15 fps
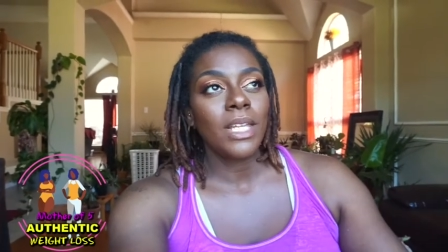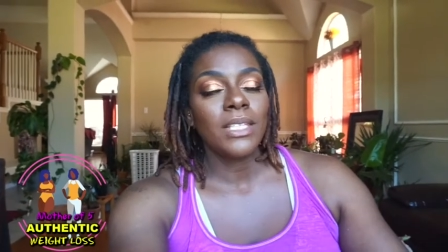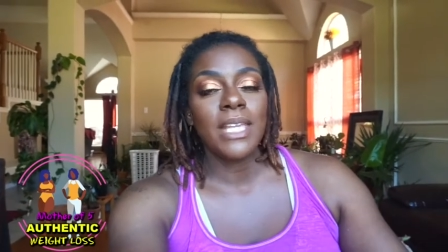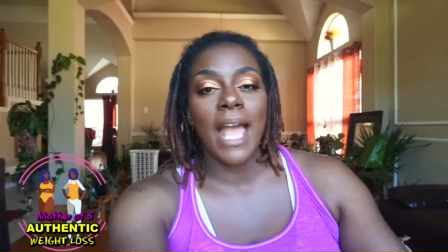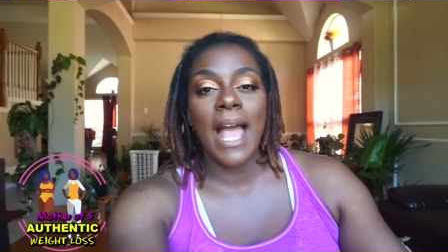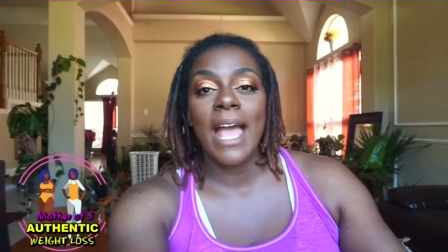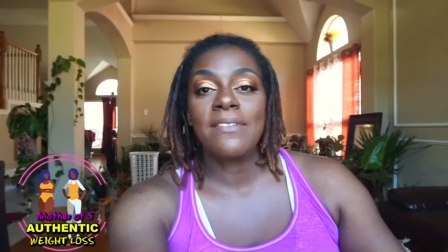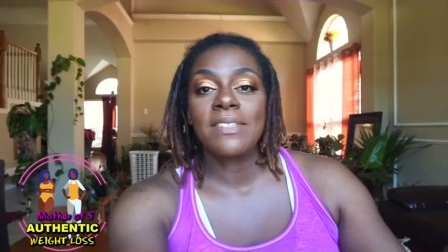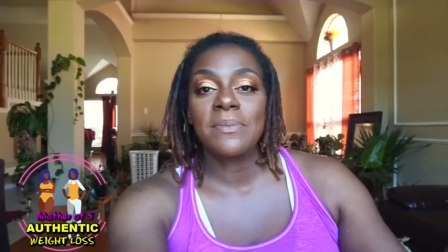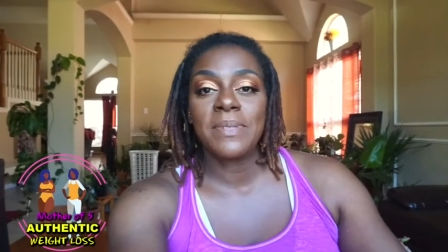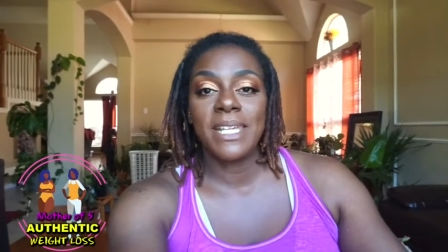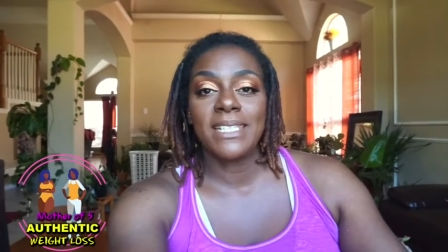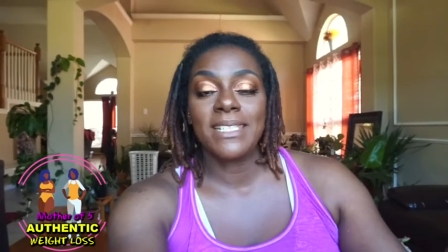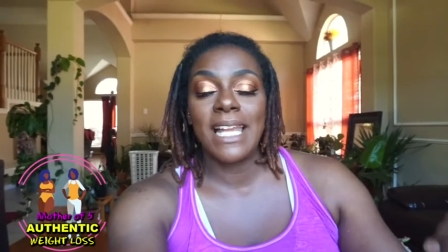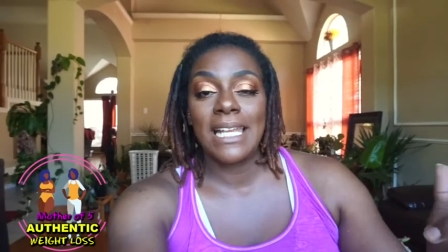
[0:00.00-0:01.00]
Yeah, I have some
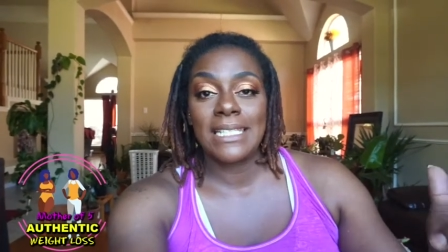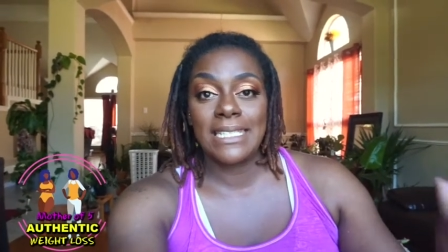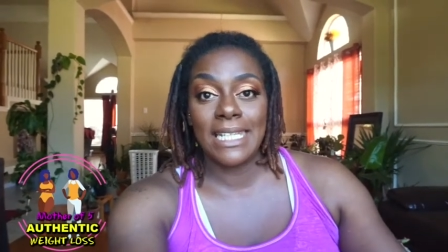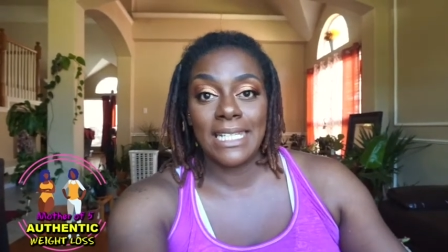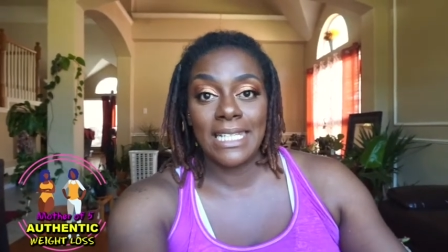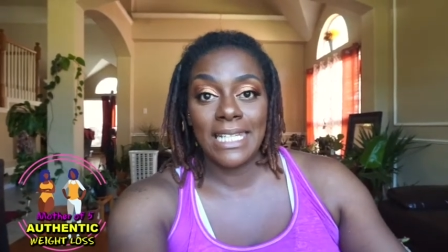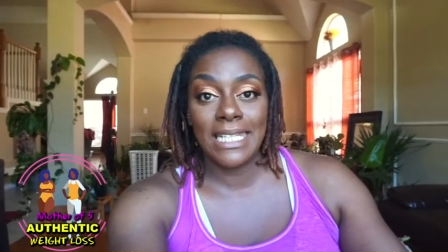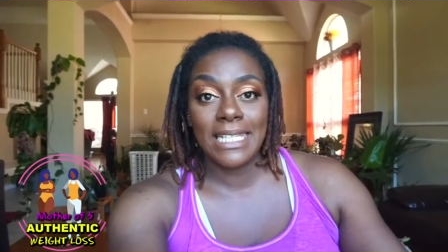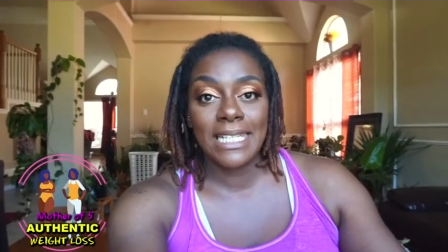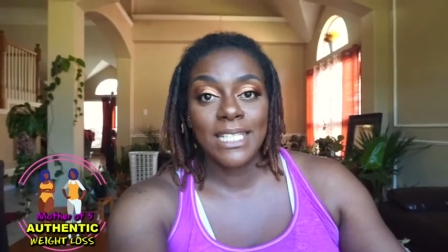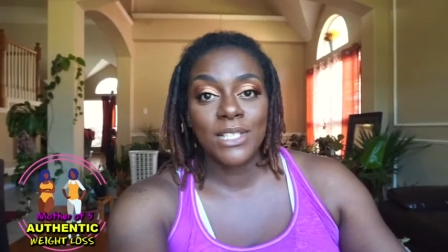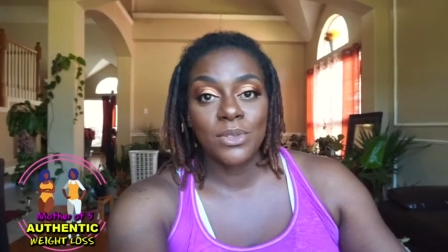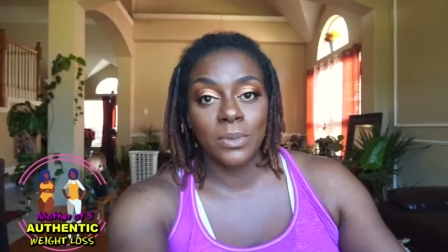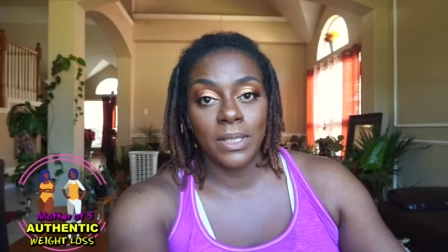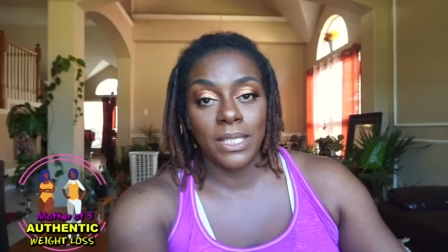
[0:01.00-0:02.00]
things that I did eat
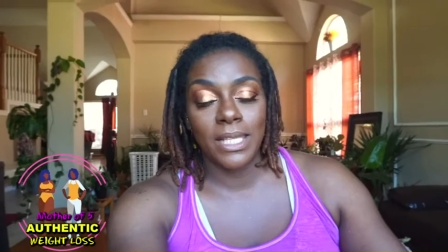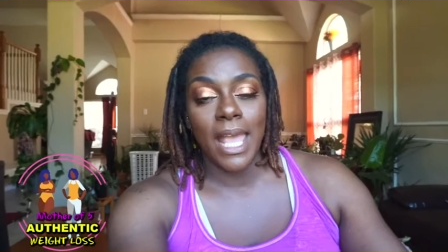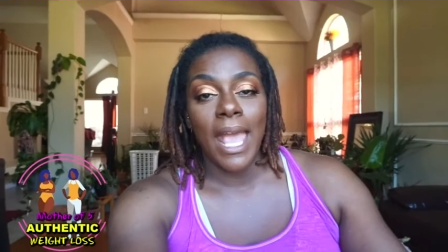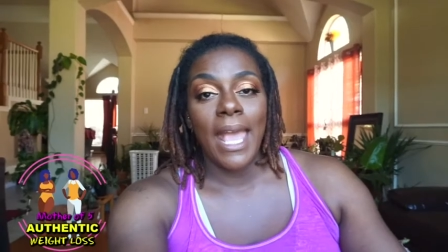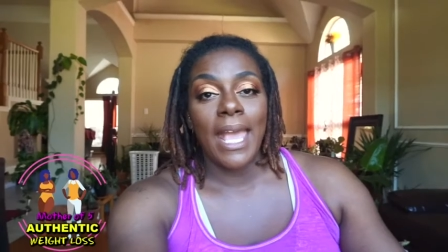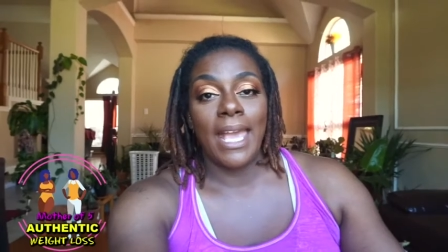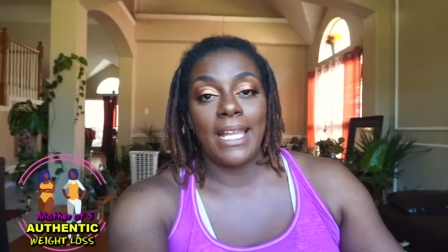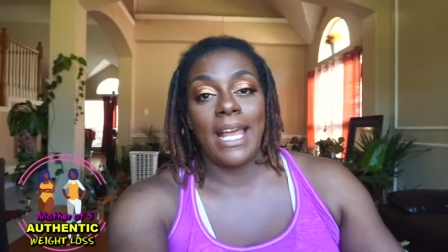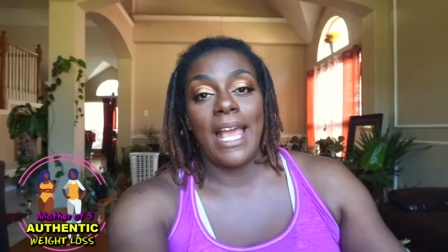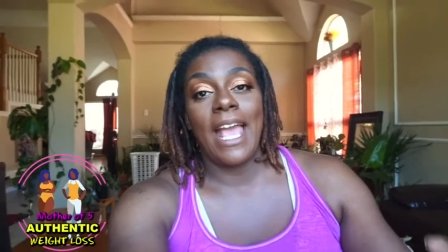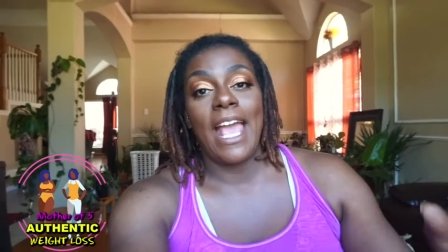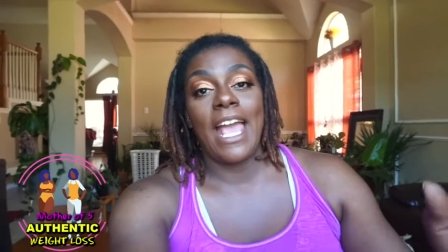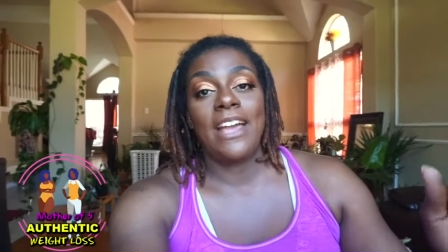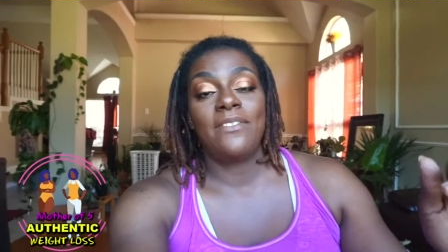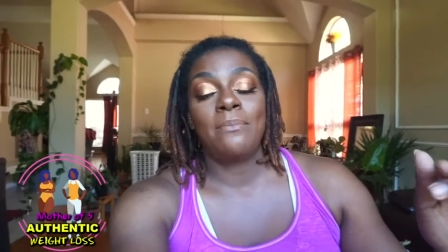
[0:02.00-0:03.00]
this week and I
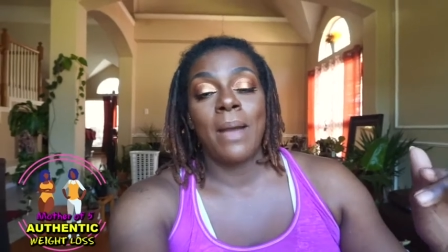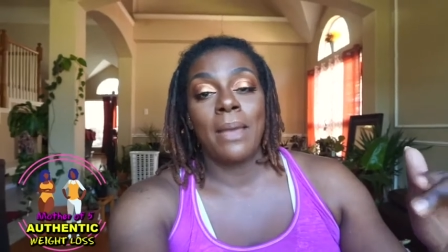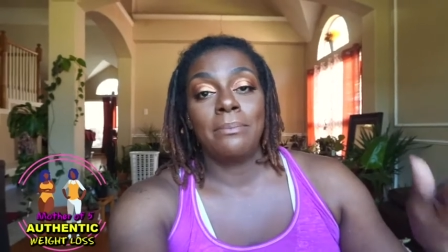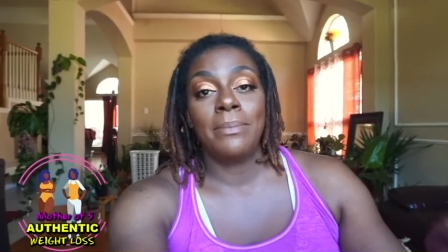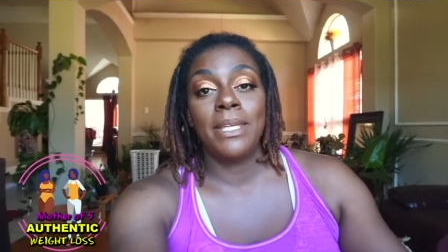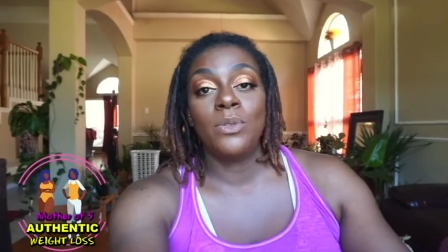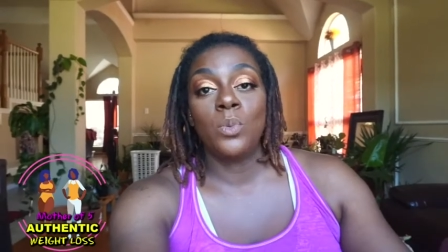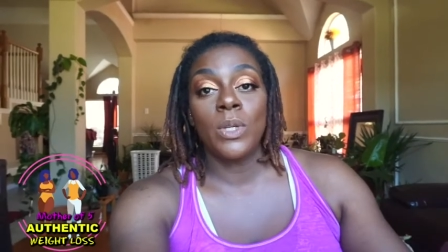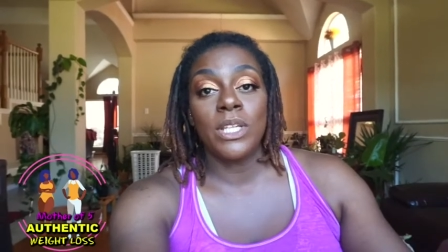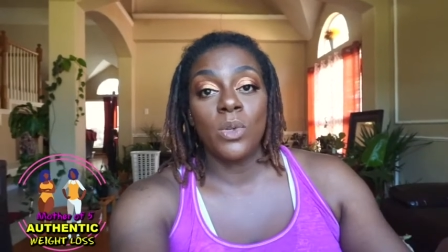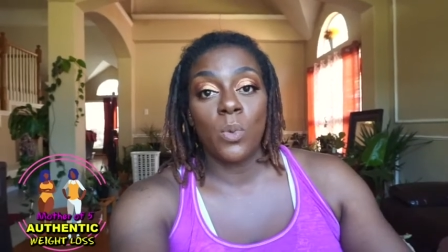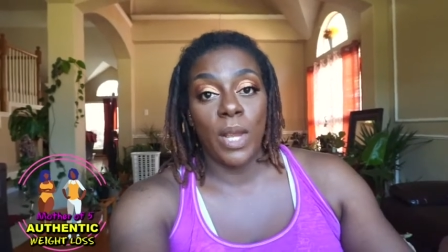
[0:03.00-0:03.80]
have my midweek